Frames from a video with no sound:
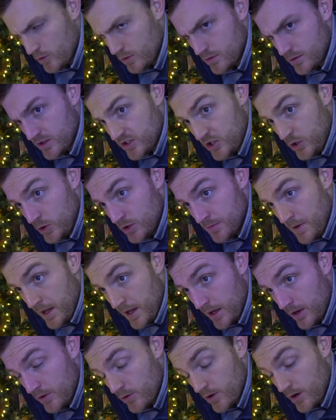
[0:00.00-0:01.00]
excuse me,
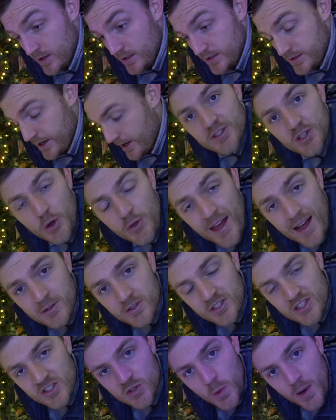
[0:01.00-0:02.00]
Christ.
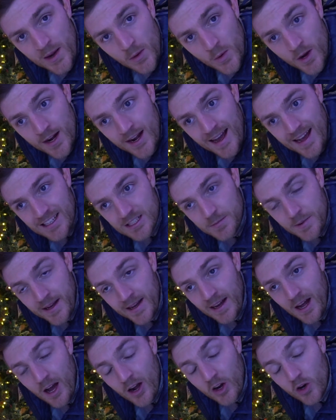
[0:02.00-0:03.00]
2021 has
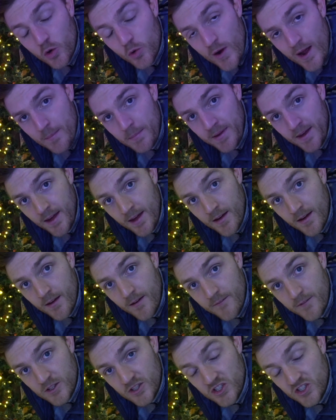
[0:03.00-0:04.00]
been a crap year
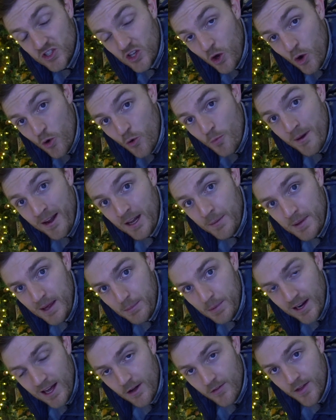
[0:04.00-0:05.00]
for so many
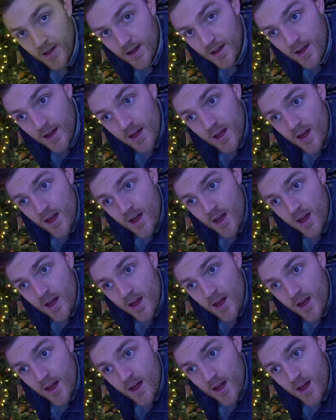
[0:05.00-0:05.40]
people out there,